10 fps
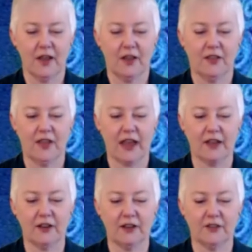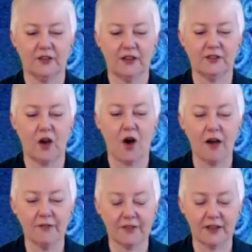that it's
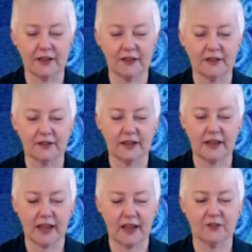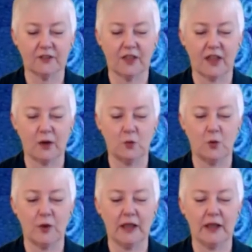often the case that
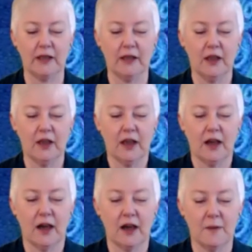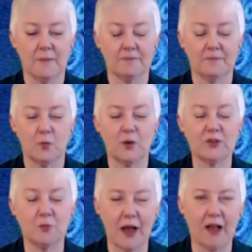we
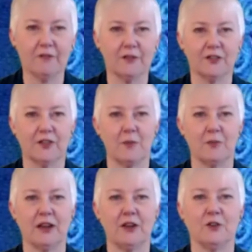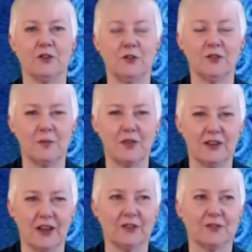wish well for somebody or do something
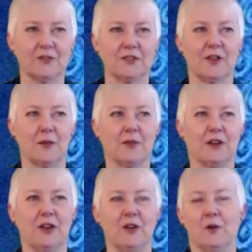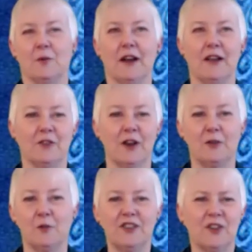nice for somebody or whatever,
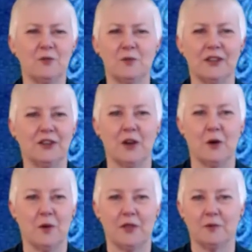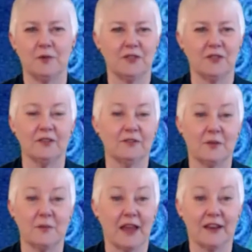and we don't really know what the result
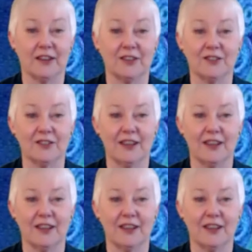from that is.